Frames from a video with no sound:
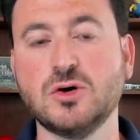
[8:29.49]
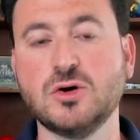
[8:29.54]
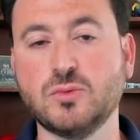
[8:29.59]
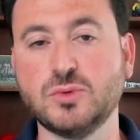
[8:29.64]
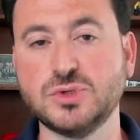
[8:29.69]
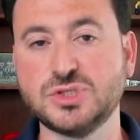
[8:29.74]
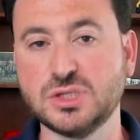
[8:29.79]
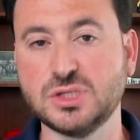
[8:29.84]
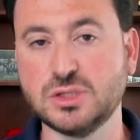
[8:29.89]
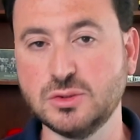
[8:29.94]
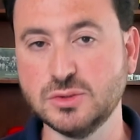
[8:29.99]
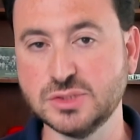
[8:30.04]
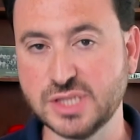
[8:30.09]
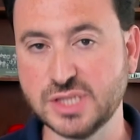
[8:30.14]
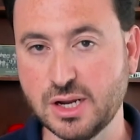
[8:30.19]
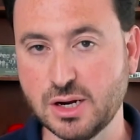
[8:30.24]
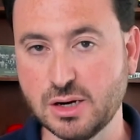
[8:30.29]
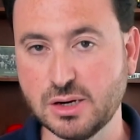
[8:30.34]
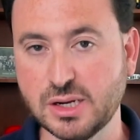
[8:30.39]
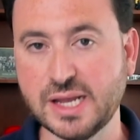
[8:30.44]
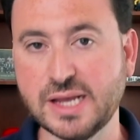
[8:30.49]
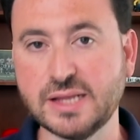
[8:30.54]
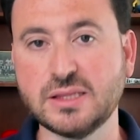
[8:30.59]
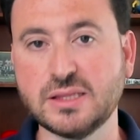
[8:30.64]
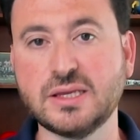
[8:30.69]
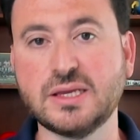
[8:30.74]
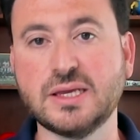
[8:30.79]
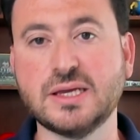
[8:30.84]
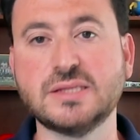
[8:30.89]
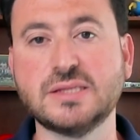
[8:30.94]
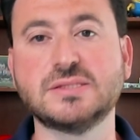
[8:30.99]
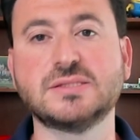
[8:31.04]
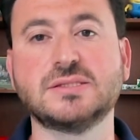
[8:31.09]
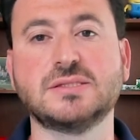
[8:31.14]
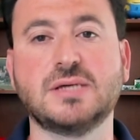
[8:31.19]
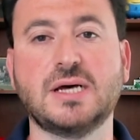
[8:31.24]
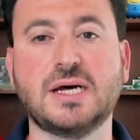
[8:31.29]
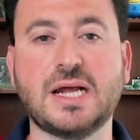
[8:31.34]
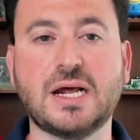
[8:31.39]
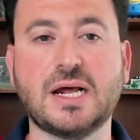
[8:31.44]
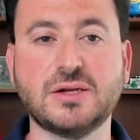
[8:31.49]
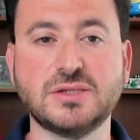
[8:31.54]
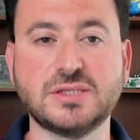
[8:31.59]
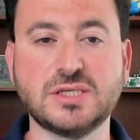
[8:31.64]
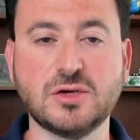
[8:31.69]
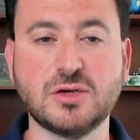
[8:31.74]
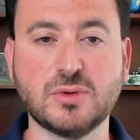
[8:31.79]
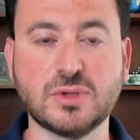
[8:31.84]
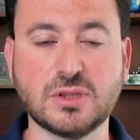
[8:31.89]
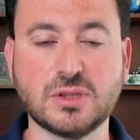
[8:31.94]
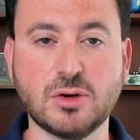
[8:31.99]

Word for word: which includes error handling hints on how to deal with